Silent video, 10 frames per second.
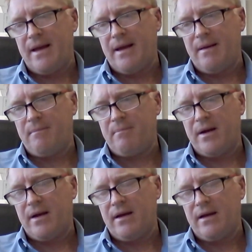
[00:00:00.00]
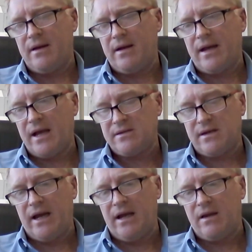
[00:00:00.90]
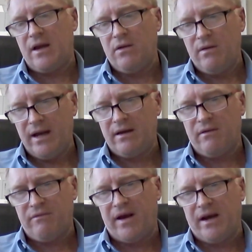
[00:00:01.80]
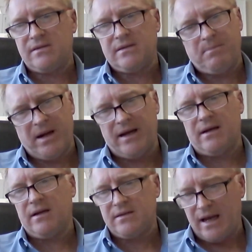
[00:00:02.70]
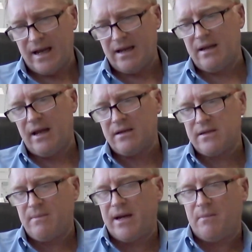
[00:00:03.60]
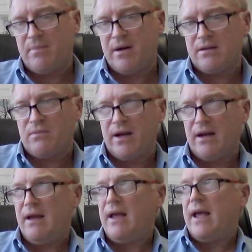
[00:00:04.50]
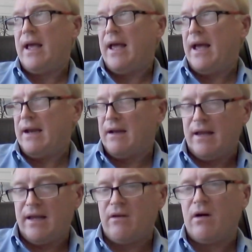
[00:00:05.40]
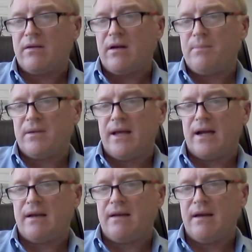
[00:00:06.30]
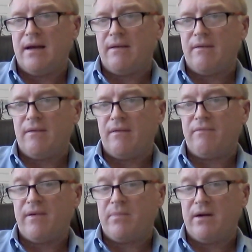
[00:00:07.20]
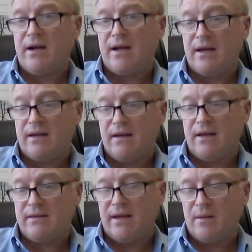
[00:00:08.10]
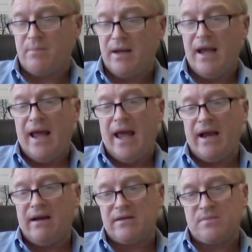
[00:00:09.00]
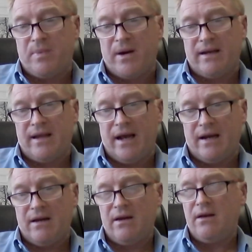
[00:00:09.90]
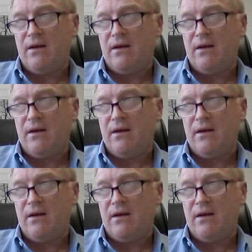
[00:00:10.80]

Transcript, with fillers: uh, uh, cascade, you need to fix platelets and the enzymatic pathway. And, you know, on top of that, uh, fibrinolytic therapy. And despite that,